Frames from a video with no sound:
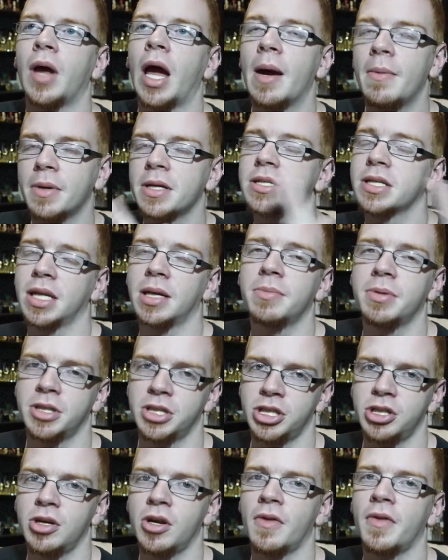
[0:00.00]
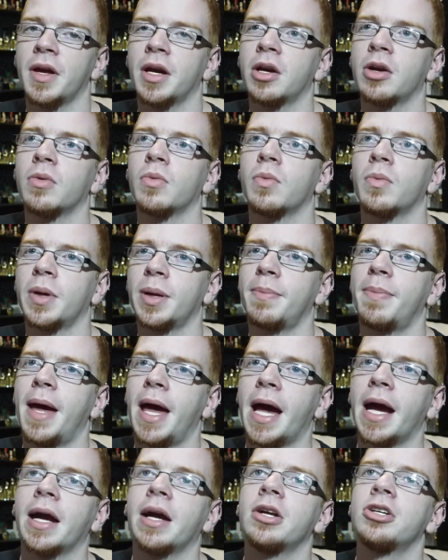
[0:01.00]
how many celebrities you know that could
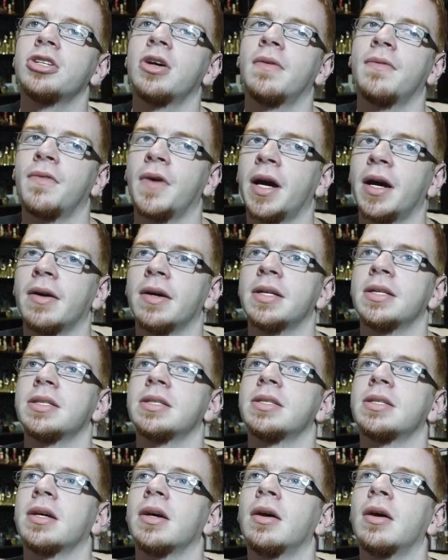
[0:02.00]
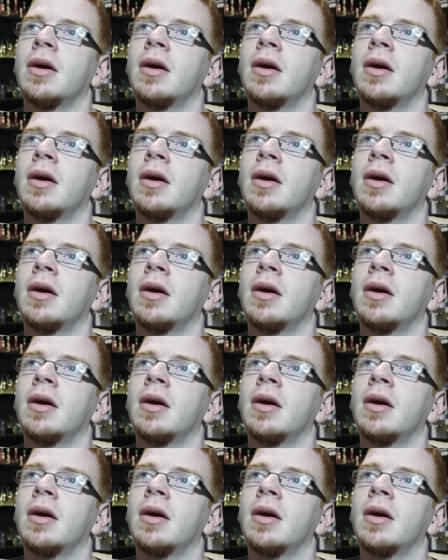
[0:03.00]
repackage a fragrance?